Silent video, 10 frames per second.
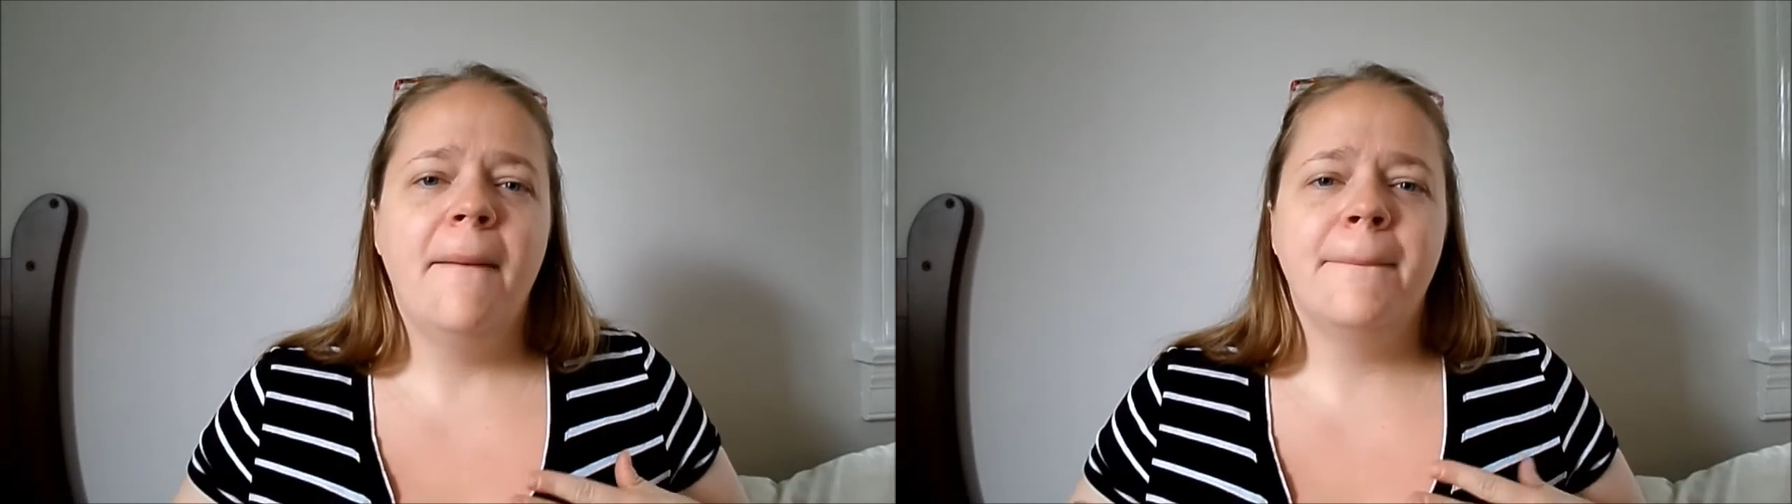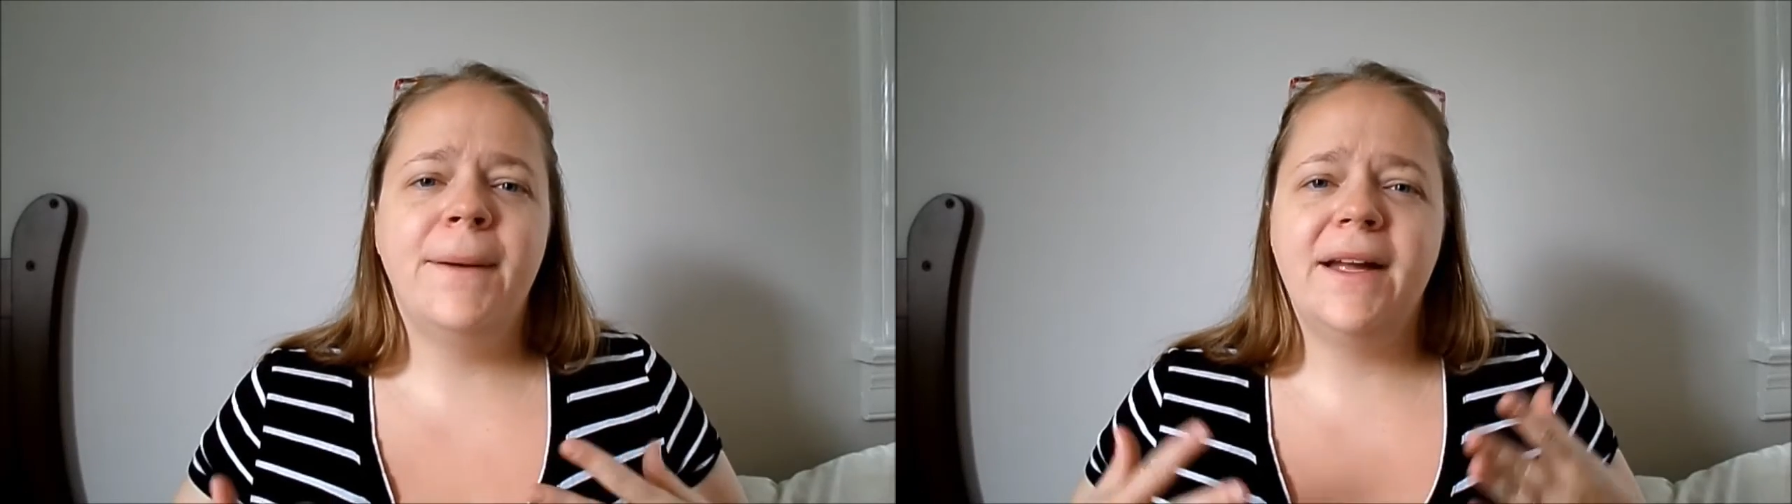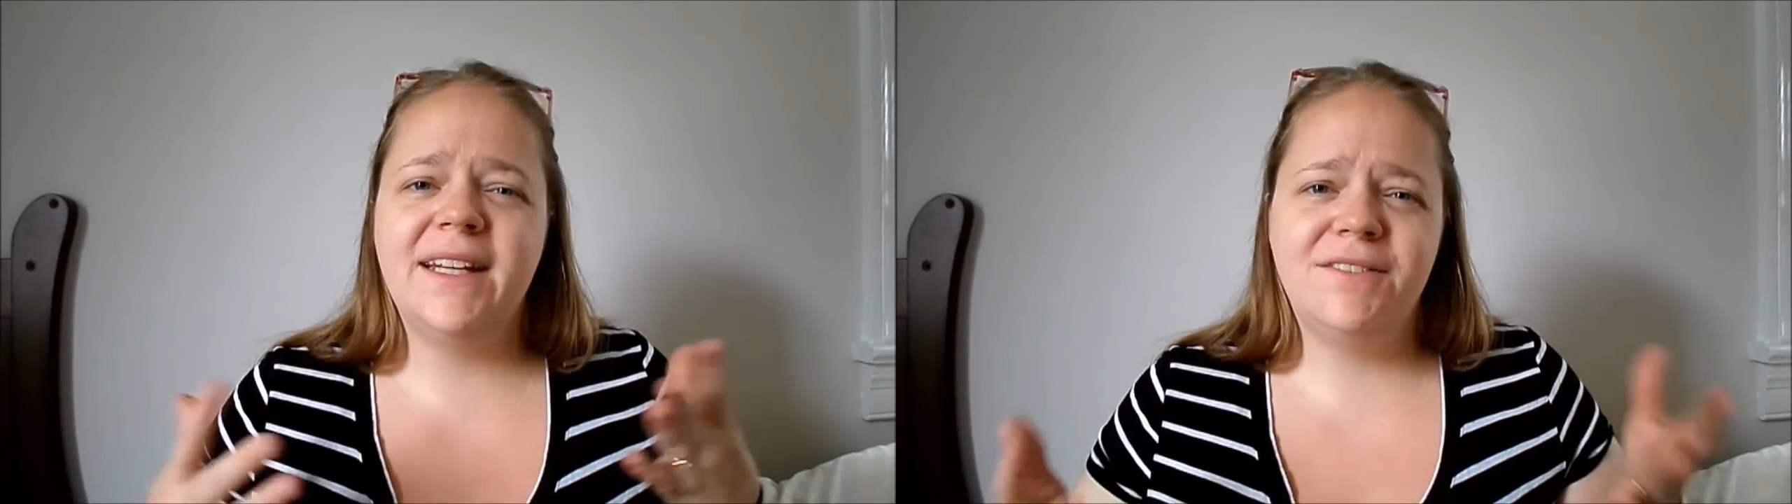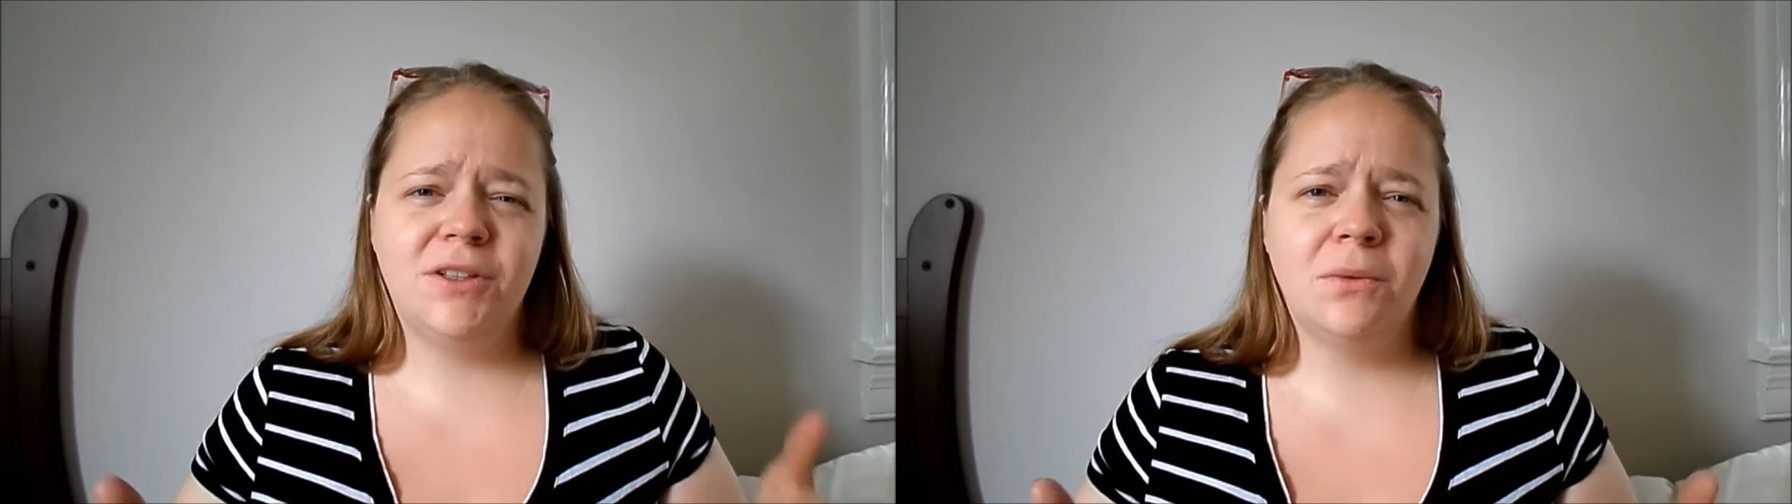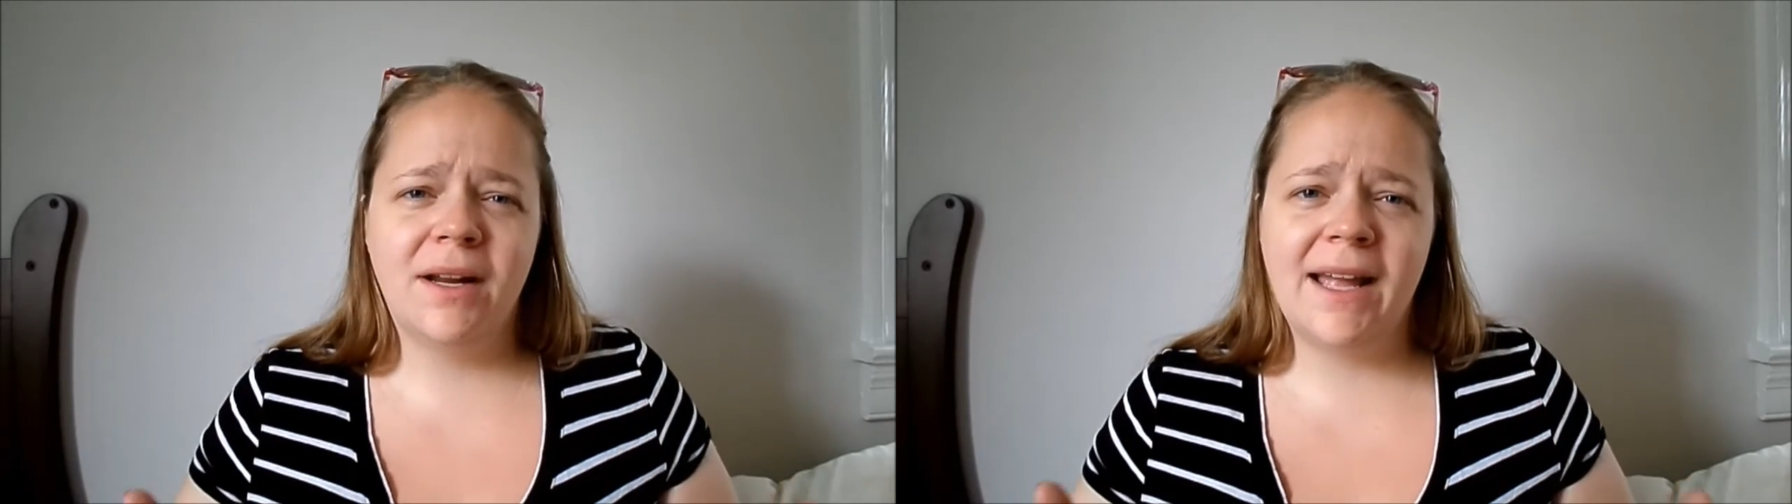But if
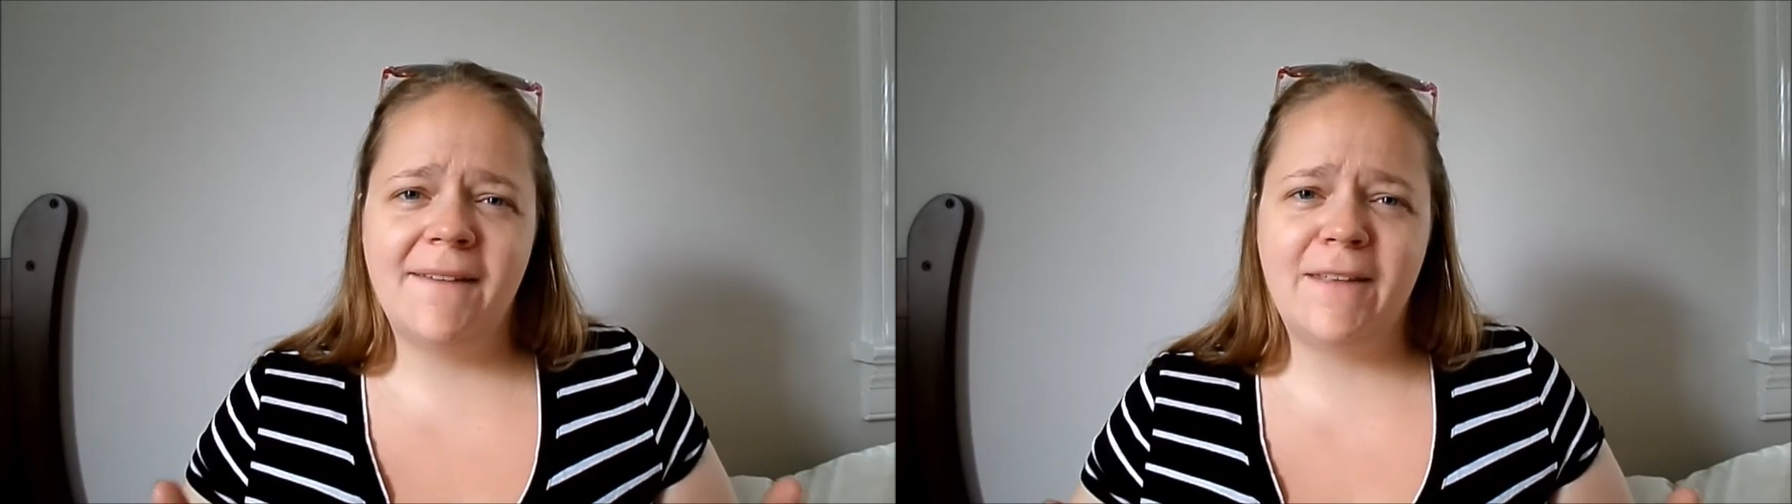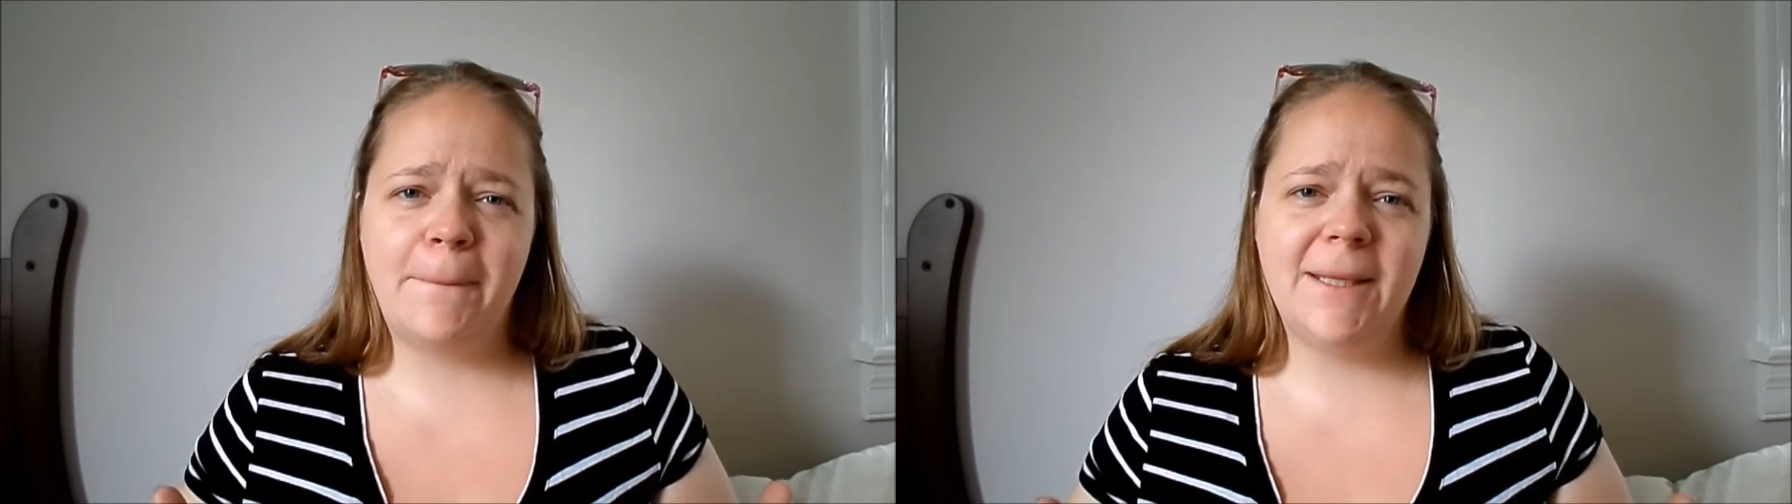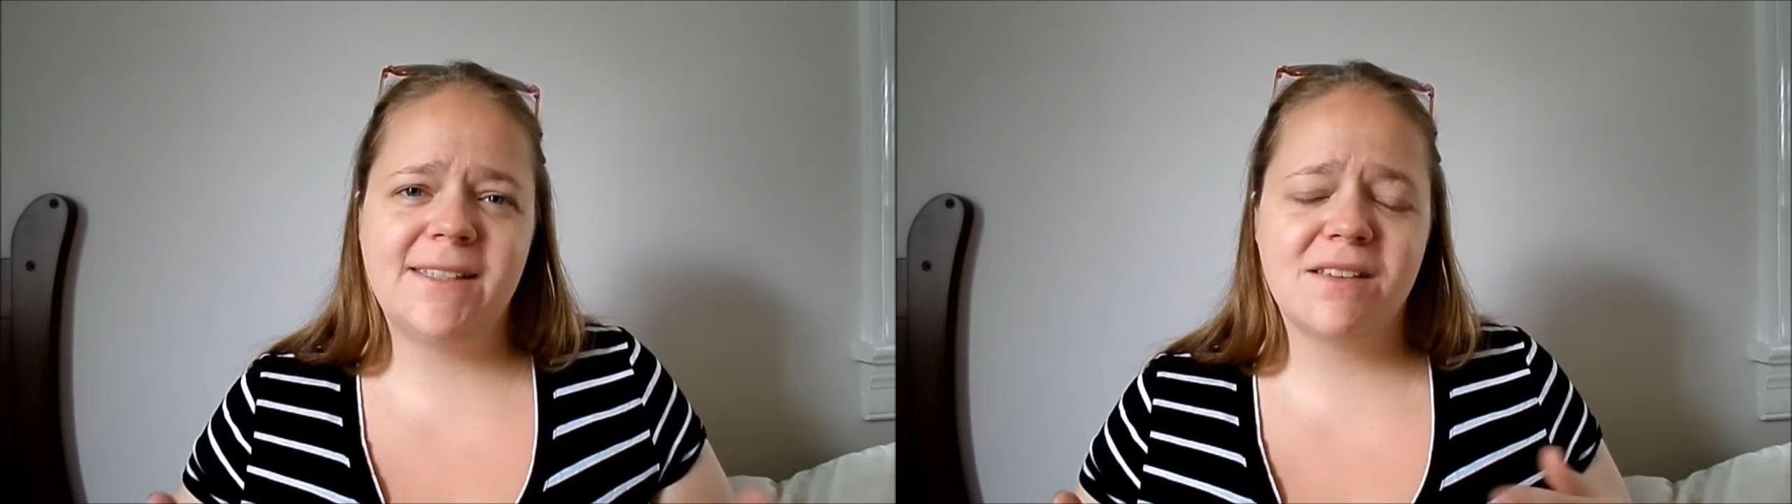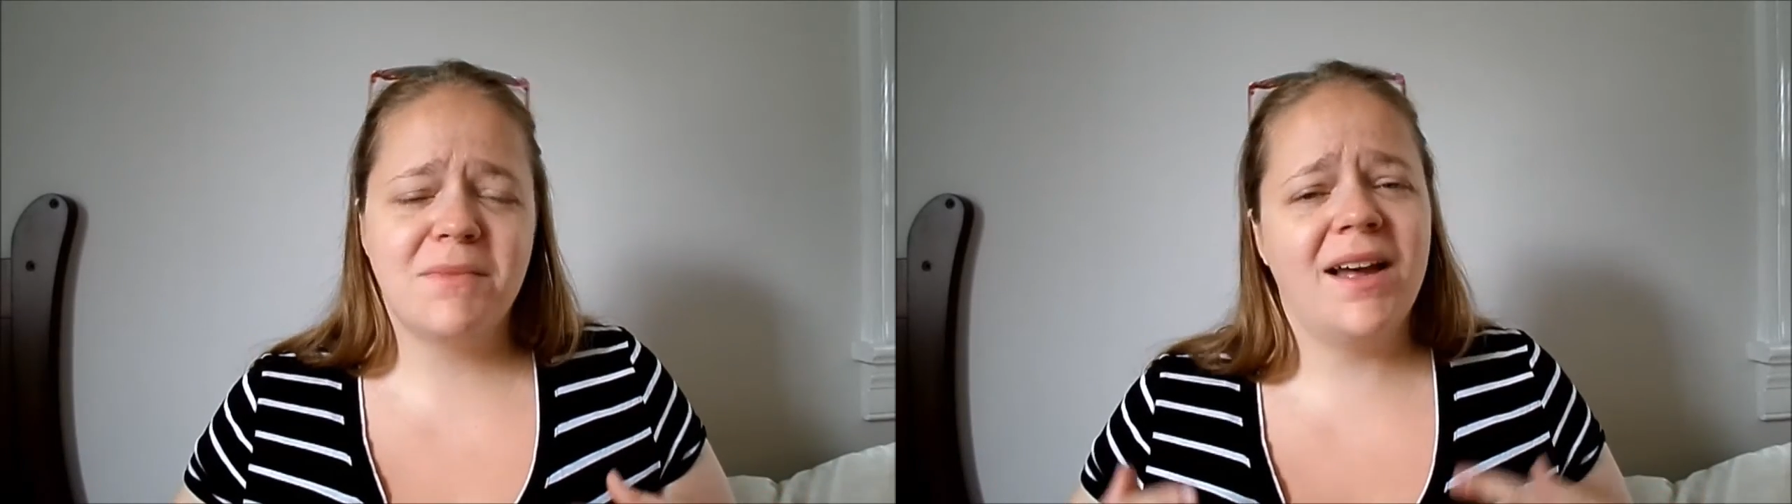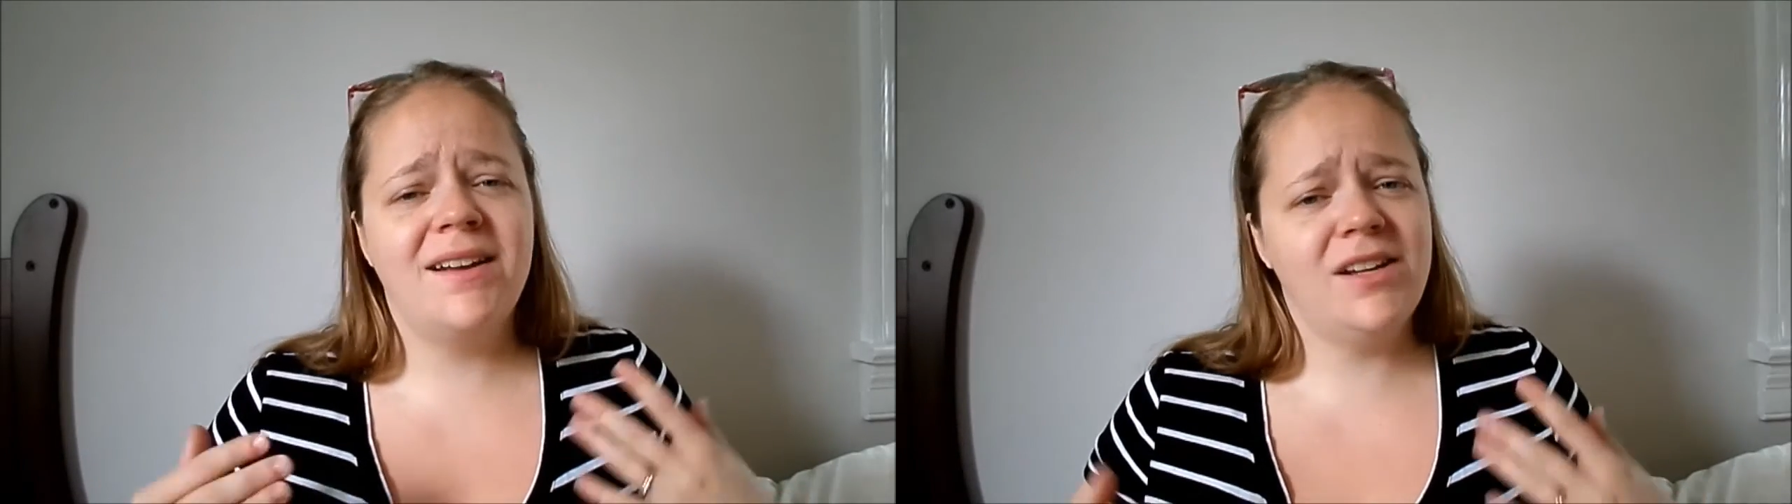you want to have that peace of
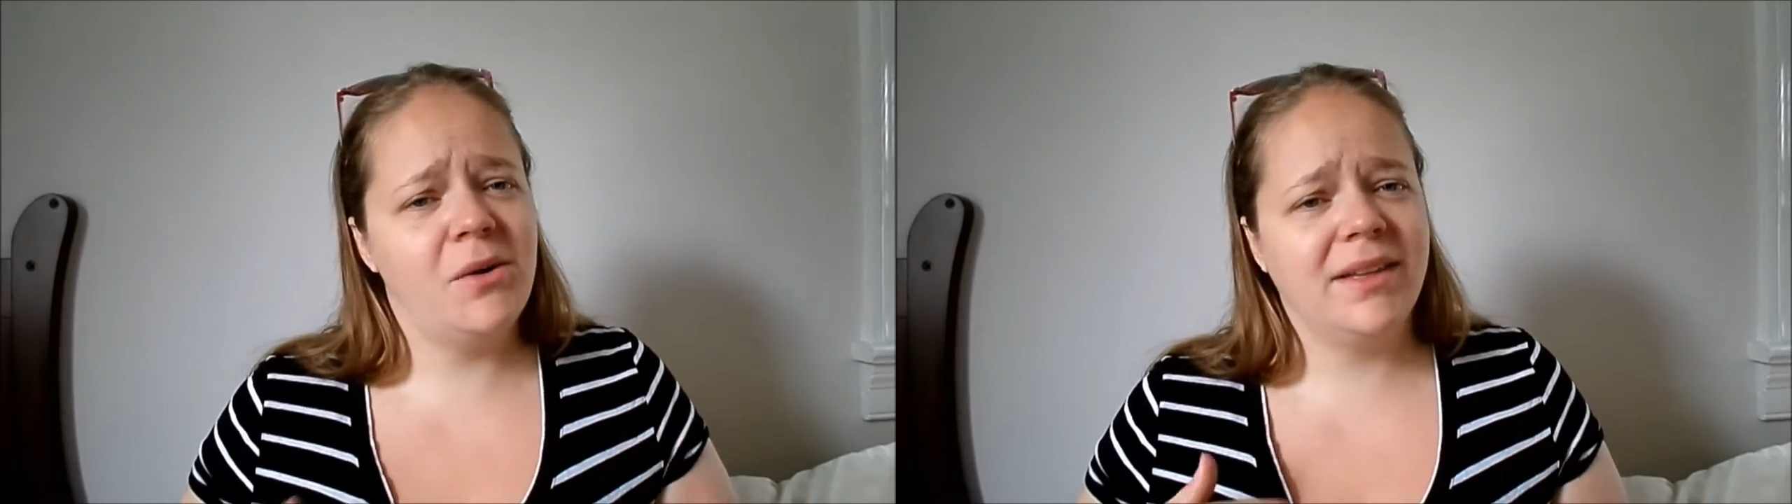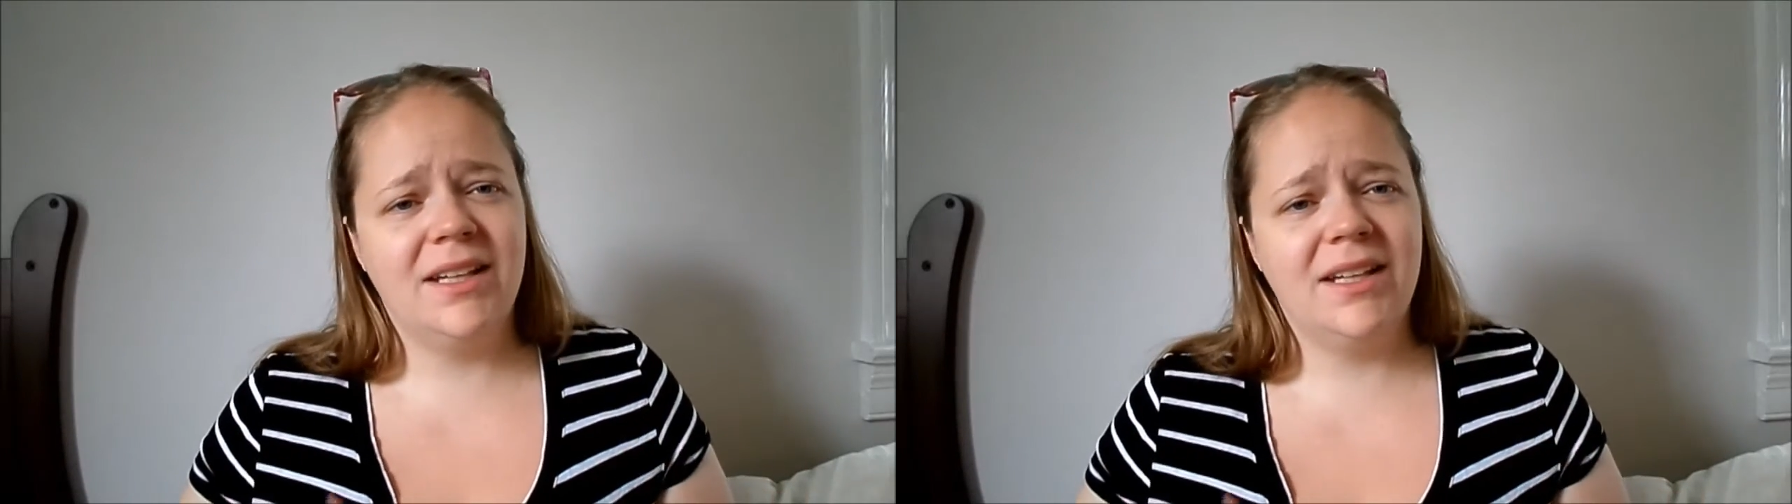mind knowing